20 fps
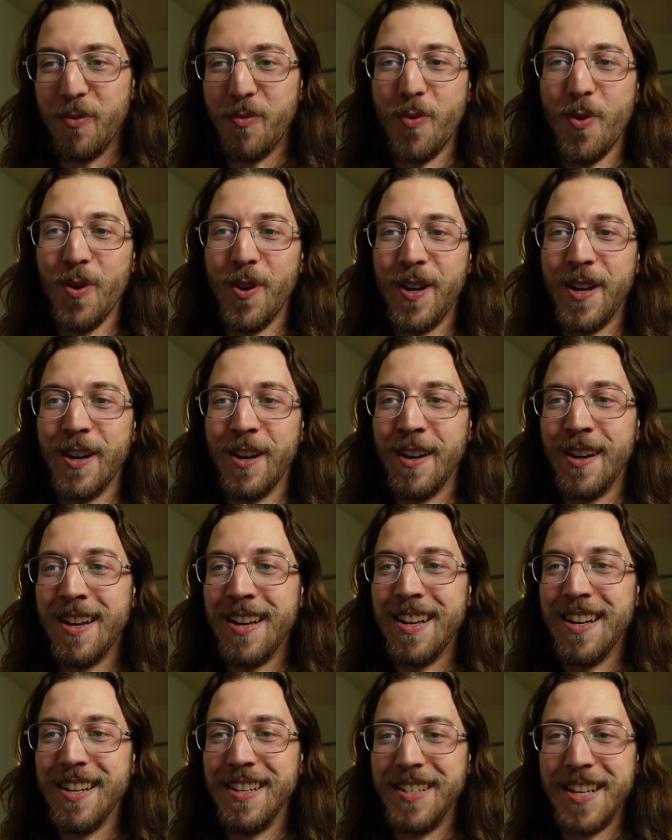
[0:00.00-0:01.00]
Warrior,
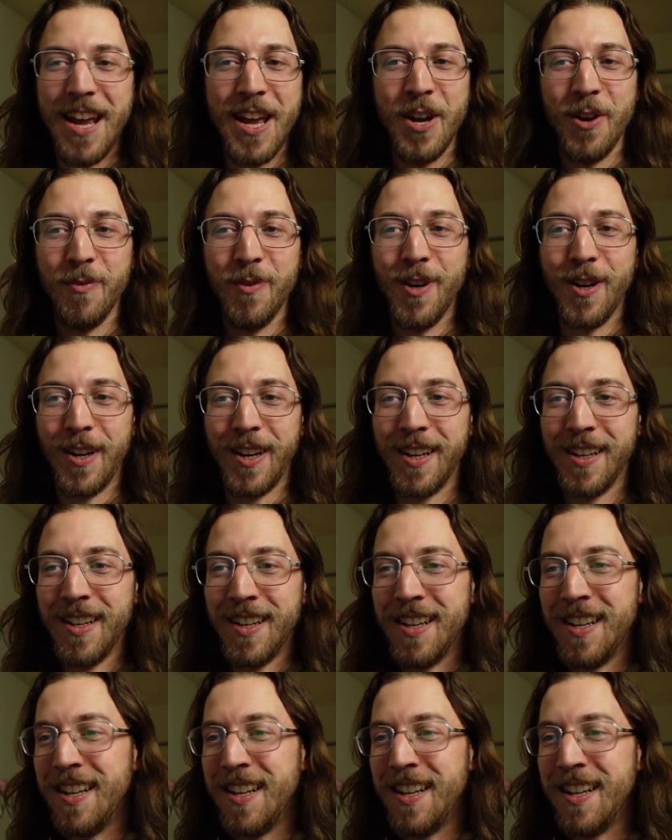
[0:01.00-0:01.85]
Tanaruk,